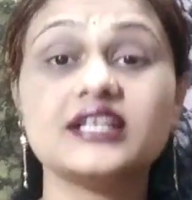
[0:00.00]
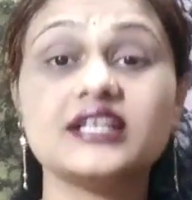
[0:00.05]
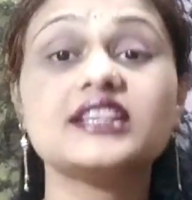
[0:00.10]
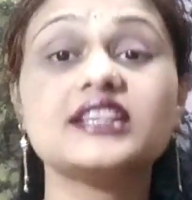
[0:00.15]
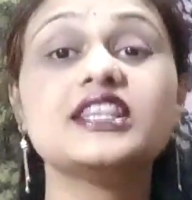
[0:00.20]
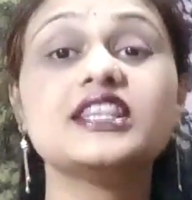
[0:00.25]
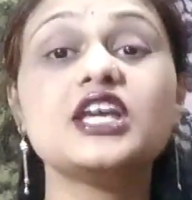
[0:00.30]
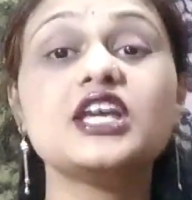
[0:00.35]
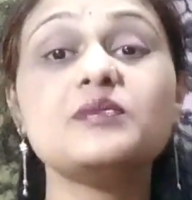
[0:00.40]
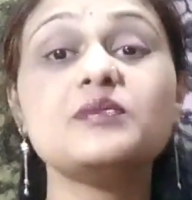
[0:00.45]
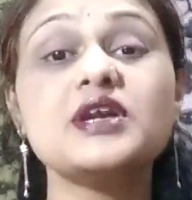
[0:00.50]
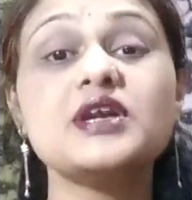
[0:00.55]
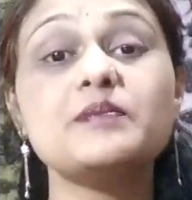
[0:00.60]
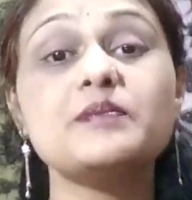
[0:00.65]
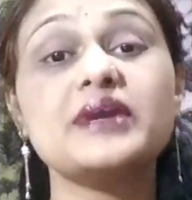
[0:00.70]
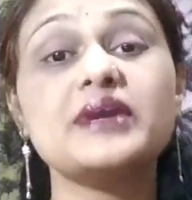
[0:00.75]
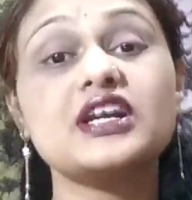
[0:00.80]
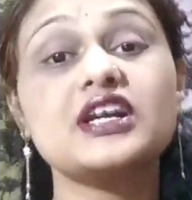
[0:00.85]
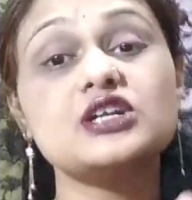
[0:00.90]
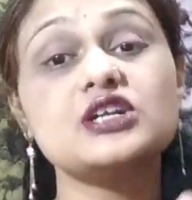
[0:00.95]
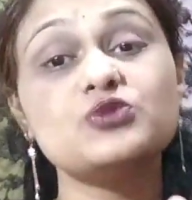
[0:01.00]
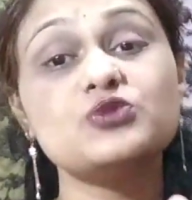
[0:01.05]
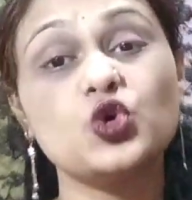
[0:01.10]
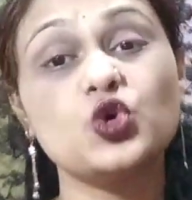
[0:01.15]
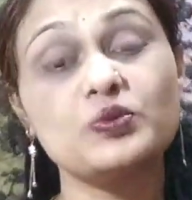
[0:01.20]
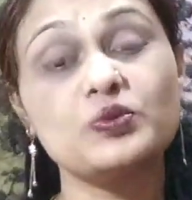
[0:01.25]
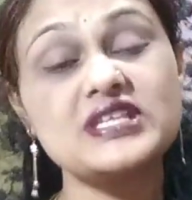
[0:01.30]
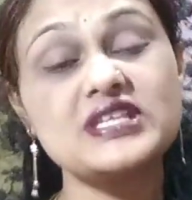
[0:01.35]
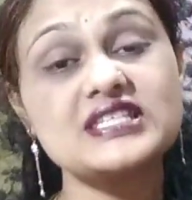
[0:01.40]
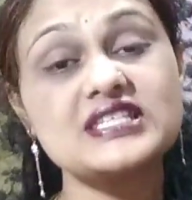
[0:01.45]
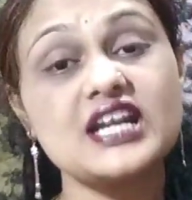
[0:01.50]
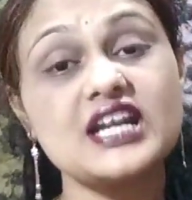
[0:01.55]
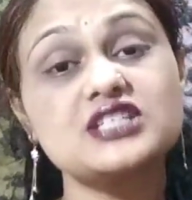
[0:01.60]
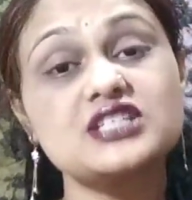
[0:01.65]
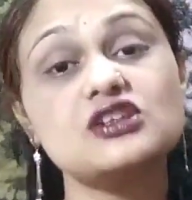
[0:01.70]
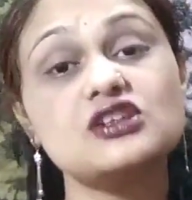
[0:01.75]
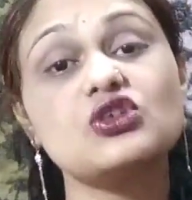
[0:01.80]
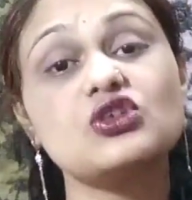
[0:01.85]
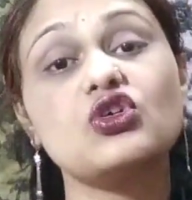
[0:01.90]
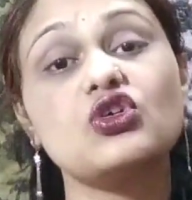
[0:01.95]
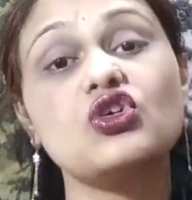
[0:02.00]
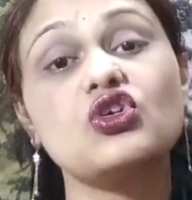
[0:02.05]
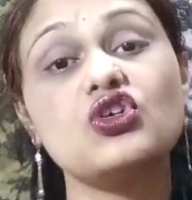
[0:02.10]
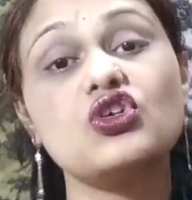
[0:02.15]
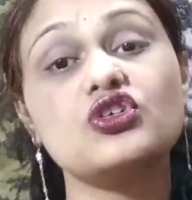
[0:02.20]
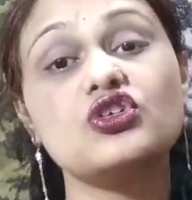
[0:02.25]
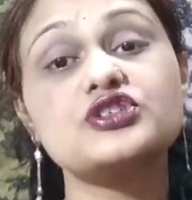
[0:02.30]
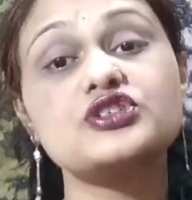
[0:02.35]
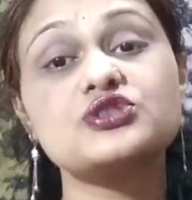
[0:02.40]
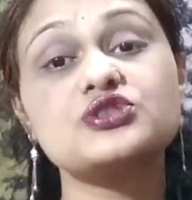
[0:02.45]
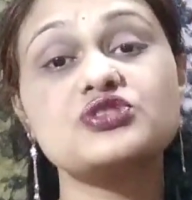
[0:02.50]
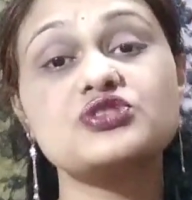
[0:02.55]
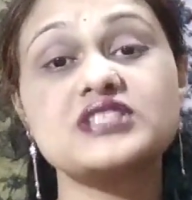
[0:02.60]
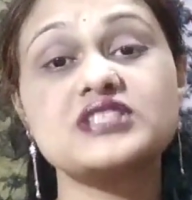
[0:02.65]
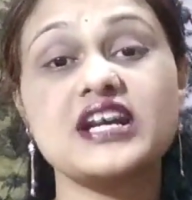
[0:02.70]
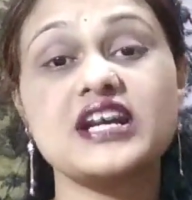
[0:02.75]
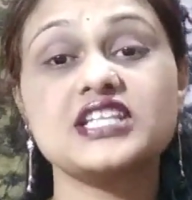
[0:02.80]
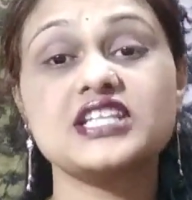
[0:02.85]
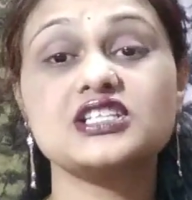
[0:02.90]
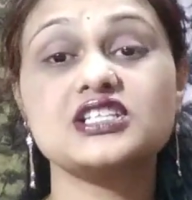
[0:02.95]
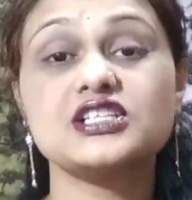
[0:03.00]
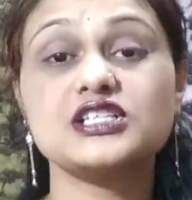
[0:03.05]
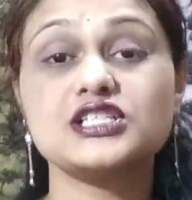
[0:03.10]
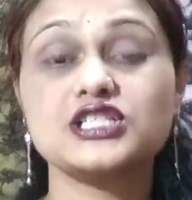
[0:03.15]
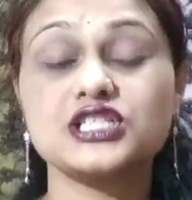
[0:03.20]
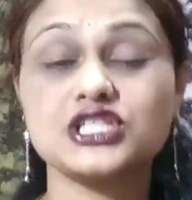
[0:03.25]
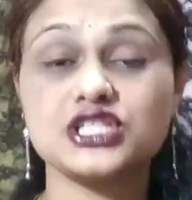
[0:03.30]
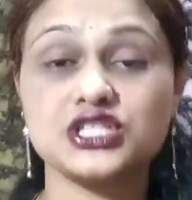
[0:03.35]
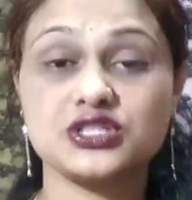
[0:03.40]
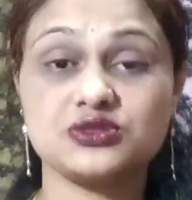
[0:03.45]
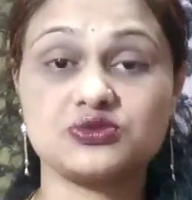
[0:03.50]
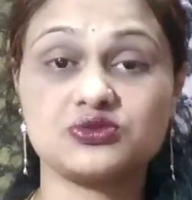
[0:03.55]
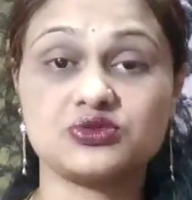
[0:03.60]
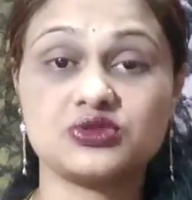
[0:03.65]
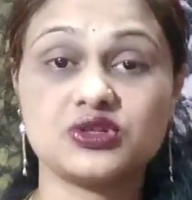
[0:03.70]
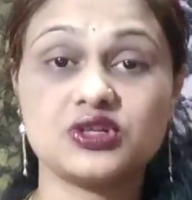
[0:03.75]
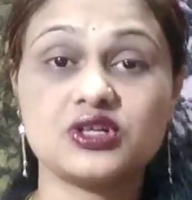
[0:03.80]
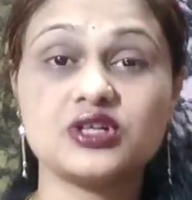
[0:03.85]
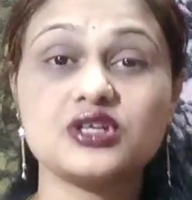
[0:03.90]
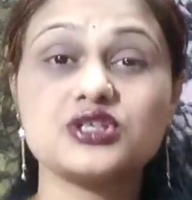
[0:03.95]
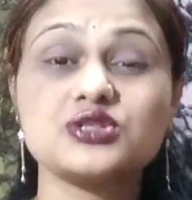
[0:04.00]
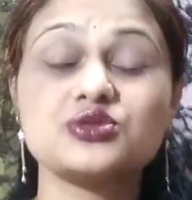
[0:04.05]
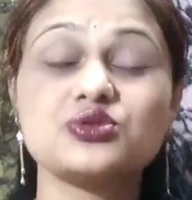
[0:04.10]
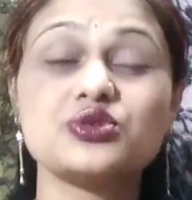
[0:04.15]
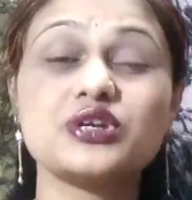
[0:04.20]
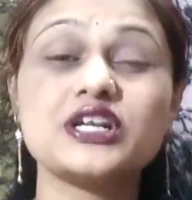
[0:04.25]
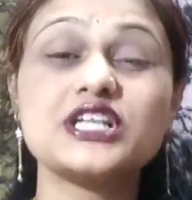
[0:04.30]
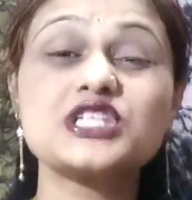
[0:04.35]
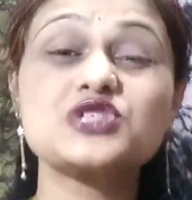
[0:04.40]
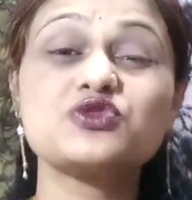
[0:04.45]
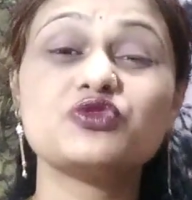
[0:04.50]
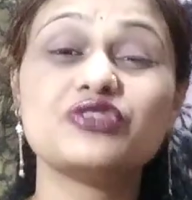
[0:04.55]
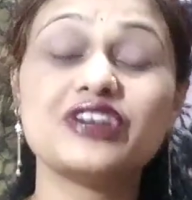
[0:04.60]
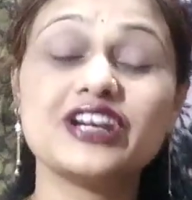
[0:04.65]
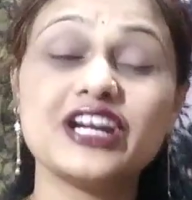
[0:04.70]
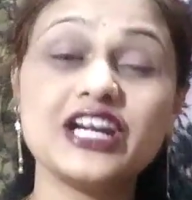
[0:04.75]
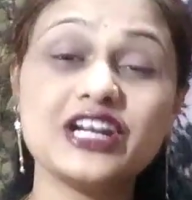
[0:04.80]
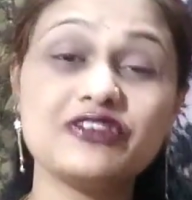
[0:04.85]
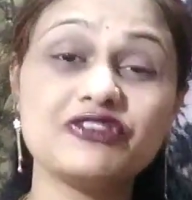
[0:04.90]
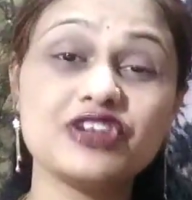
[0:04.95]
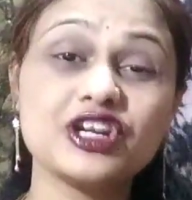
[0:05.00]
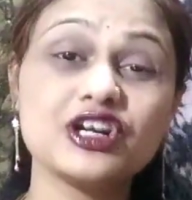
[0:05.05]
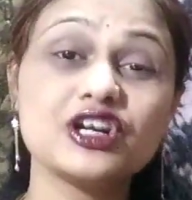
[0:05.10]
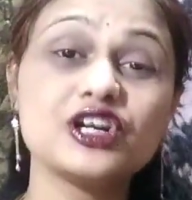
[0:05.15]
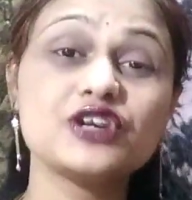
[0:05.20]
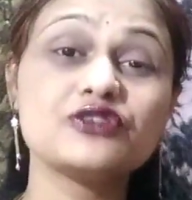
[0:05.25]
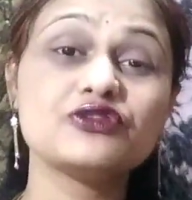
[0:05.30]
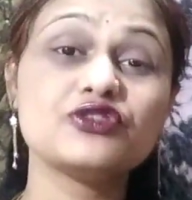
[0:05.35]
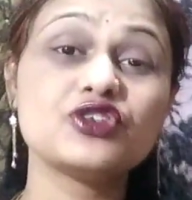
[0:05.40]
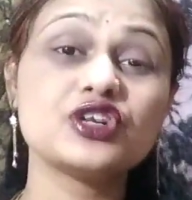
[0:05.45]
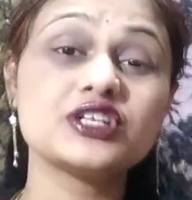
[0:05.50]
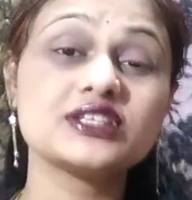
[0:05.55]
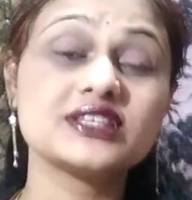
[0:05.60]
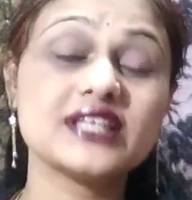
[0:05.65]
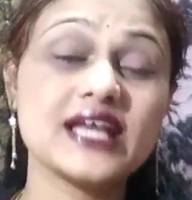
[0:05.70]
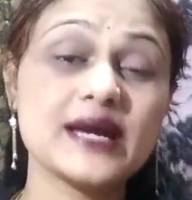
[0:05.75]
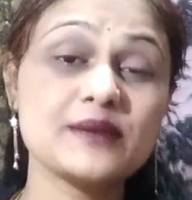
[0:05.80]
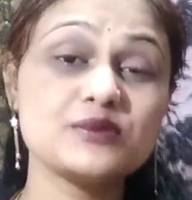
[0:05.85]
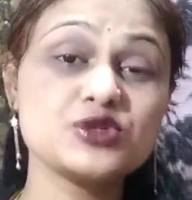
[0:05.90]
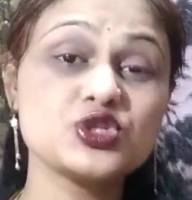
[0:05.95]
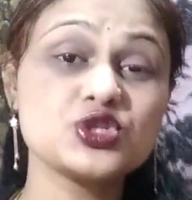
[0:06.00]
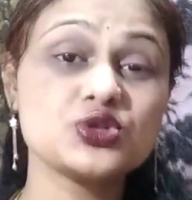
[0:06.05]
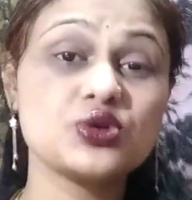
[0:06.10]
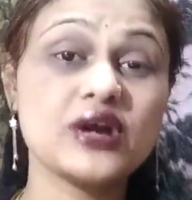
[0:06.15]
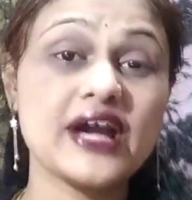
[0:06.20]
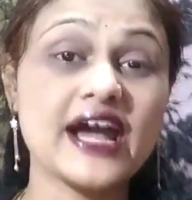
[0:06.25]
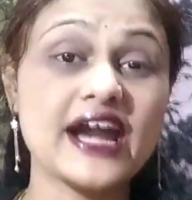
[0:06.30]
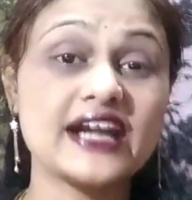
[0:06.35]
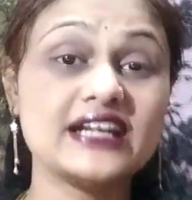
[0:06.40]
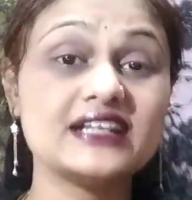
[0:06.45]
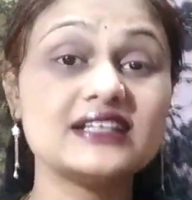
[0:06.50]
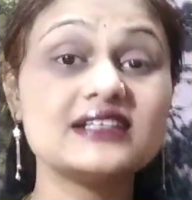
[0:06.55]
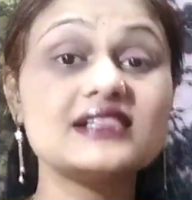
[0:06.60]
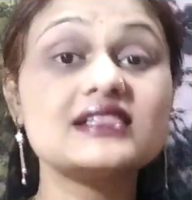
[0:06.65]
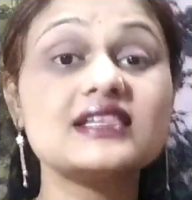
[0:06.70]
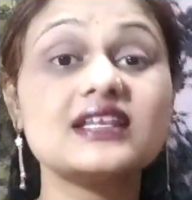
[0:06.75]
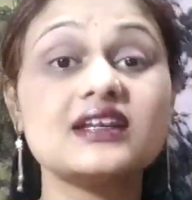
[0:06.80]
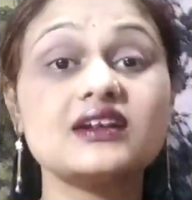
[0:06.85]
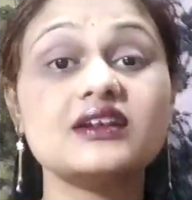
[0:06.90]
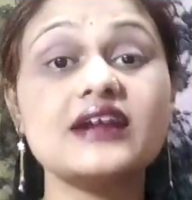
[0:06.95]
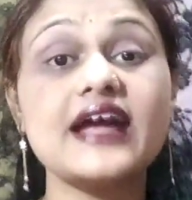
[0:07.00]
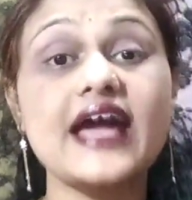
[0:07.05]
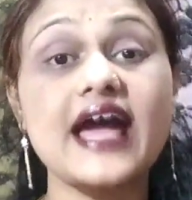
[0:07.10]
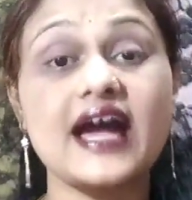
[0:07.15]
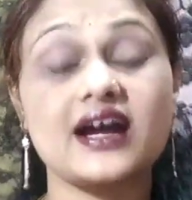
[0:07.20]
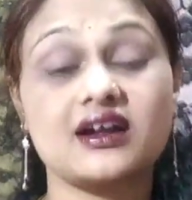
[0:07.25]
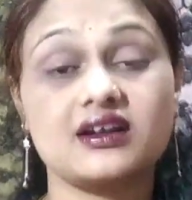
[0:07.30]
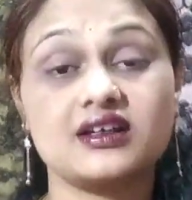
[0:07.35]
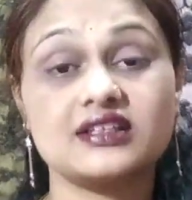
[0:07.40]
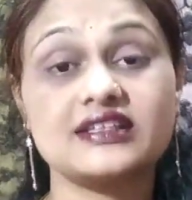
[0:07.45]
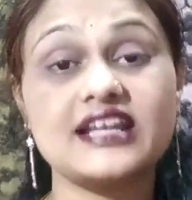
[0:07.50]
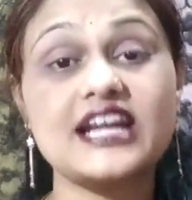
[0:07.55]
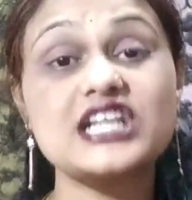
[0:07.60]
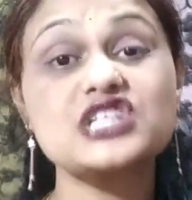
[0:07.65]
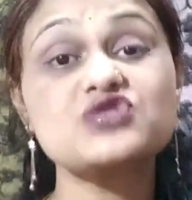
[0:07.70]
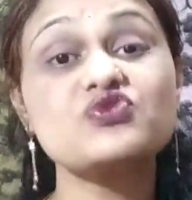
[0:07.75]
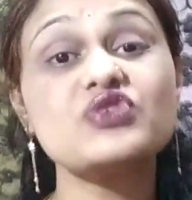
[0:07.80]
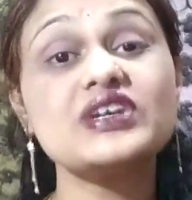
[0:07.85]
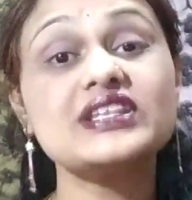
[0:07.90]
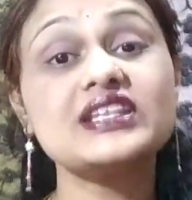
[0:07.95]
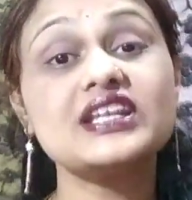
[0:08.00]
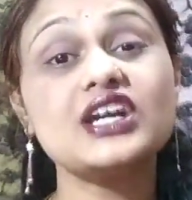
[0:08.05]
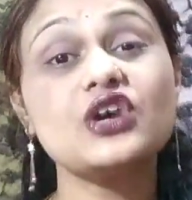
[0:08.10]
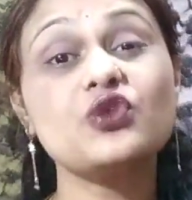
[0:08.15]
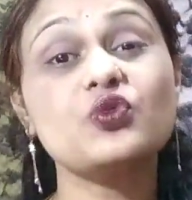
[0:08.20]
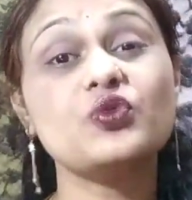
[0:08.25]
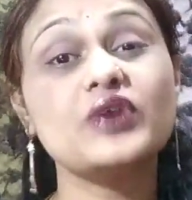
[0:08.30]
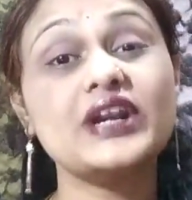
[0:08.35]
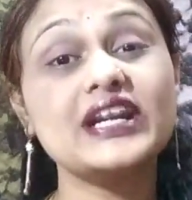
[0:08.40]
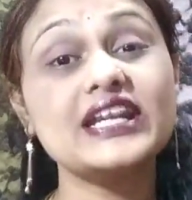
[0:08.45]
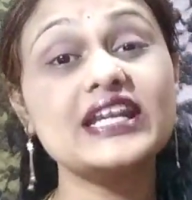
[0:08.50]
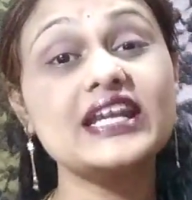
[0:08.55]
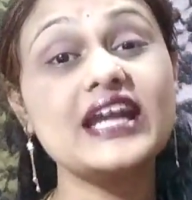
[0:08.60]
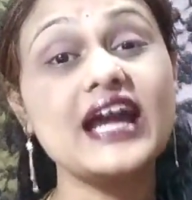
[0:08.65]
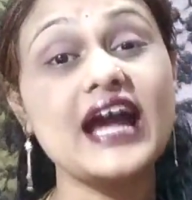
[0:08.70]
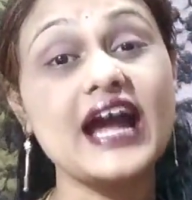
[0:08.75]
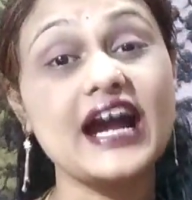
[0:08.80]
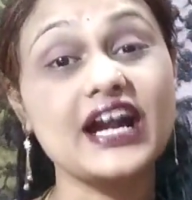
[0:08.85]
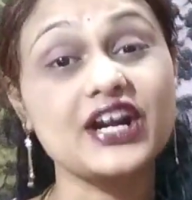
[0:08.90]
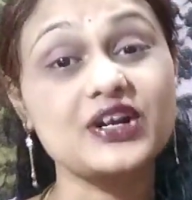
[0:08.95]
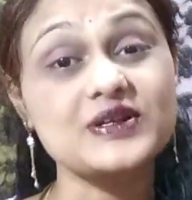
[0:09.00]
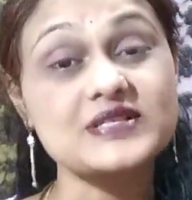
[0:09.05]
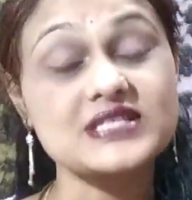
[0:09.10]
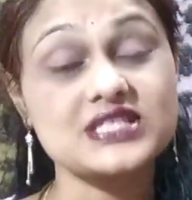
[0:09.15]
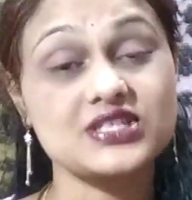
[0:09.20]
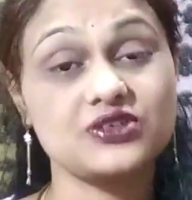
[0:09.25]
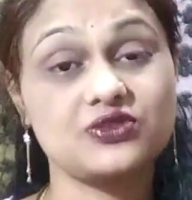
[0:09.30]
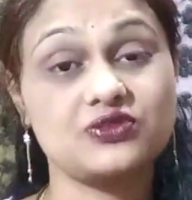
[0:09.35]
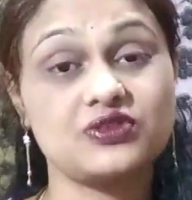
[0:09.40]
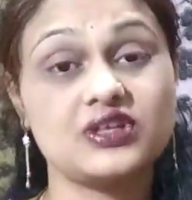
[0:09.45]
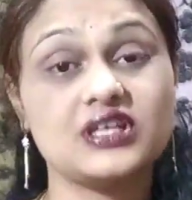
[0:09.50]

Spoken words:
They may become homicidal or suicidal too. So it's very difficult for them to handle their anger. That's why they are very aggressive.